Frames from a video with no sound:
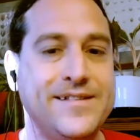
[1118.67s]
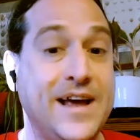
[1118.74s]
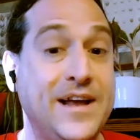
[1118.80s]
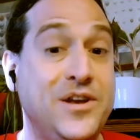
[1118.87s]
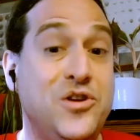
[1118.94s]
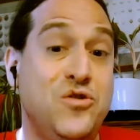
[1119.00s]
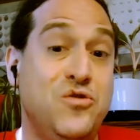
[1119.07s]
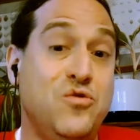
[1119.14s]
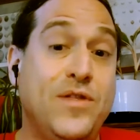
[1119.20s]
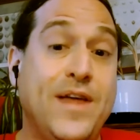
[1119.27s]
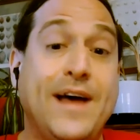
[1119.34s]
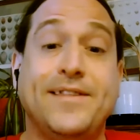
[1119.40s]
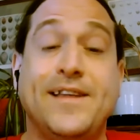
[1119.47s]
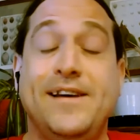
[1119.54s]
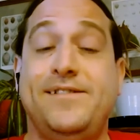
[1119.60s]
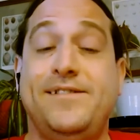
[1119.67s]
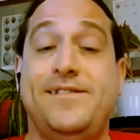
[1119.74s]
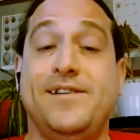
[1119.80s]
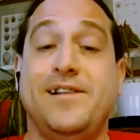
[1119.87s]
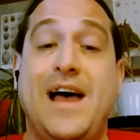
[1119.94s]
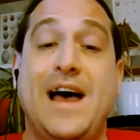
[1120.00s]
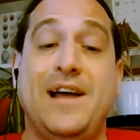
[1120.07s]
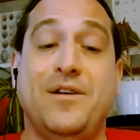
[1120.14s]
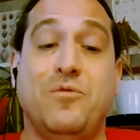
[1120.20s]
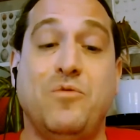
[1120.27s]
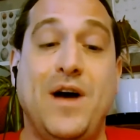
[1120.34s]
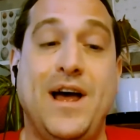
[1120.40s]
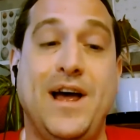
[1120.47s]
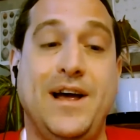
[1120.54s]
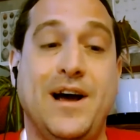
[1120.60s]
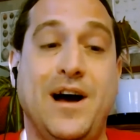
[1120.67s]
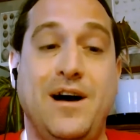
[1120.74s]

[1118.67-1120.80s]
they knew that they still had a way